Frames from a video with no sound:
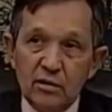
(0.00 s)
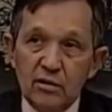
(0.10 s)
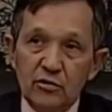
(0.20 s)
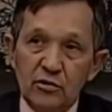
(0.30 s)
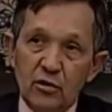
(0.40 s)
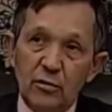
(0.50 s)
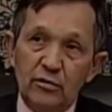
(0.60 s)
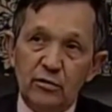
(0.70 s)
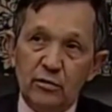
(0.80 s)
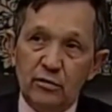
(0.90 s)
share
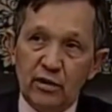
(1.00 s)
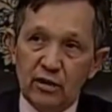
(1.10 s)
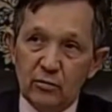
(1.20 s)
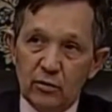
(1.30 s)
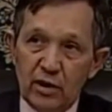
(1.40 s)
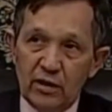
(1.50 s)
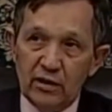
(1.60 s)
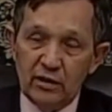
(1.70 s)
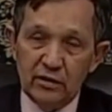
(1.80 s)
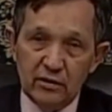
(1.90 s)
with you that we're at
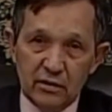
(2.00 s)
a